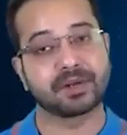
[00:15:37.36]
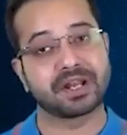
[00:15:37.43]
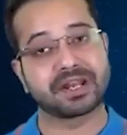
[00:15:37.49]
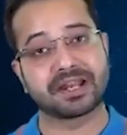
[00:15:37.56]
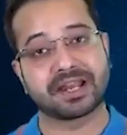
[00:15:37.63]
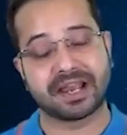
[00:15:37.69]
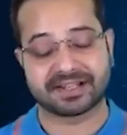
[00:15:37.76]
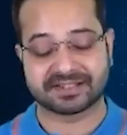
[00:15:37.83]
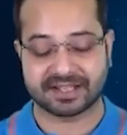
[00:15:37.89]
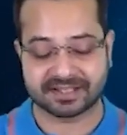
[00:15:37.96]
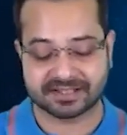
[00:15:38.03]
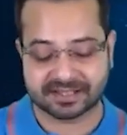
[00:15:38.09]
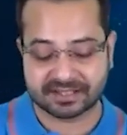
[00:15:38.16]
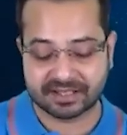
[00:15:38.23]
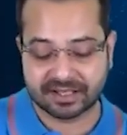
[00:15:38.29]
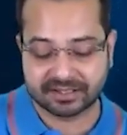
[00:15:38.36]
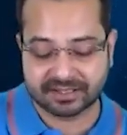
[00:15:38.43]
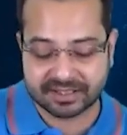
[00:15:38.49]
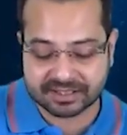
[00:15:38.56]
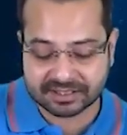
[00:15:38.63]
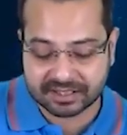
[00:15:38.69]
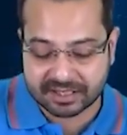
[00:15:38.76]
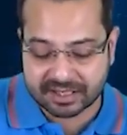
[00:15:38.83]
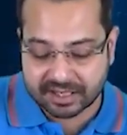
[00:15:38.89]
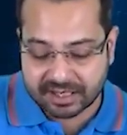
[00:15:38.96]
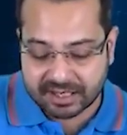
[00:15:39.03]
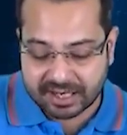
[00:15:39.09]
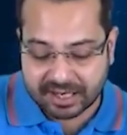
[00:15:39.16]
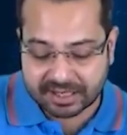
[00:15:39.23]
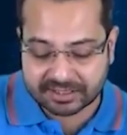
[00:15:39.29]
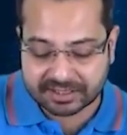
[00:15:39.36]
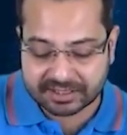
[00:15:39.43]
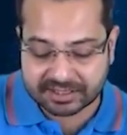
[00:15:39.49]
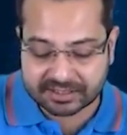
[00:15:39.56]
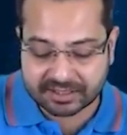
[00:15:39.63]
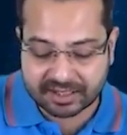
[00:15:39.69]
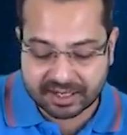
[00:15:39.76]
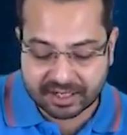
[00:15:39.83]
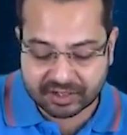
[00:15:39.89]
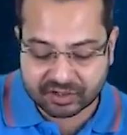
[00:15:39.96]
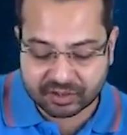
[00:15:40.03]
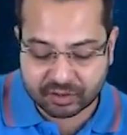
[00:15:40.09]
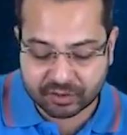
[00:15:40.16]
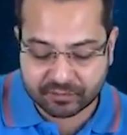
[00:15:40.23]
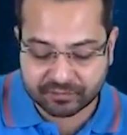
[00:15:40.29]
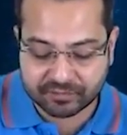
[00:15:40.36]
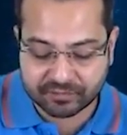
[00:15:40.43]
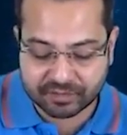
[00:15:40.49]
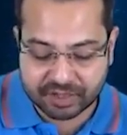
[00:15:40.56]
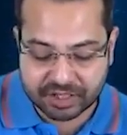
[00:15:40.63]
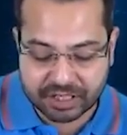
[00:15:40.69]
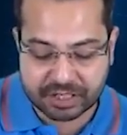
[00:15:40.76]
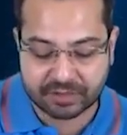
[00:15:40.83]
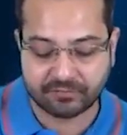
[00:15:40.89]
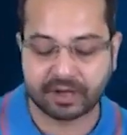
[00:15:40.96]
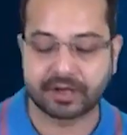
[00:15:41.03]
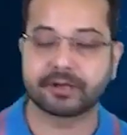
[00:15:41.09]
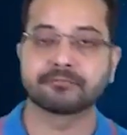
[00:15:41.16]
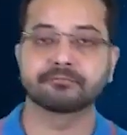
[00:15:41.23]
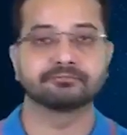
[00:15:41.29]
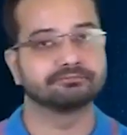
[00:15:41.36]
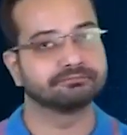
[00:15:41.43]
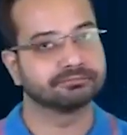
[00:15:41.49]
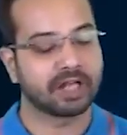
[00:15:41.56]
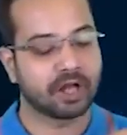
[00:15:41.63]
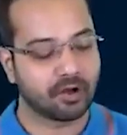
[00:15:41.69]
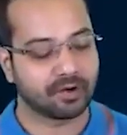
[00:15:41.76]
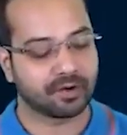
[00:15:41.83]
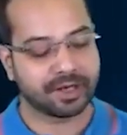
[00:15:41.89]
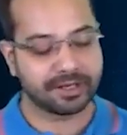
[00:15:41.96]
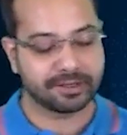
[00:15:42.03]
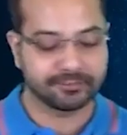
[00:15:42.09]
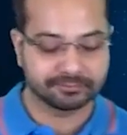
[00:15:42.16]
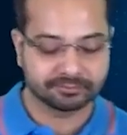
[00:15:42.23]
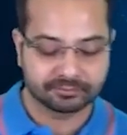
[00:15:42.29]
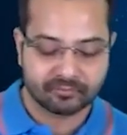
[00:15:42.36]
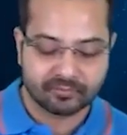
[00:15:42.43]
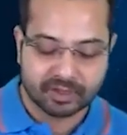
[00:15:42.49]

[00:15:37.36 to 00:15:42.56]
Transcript: I'm taking X axis like this and this is the direction of EY. All right.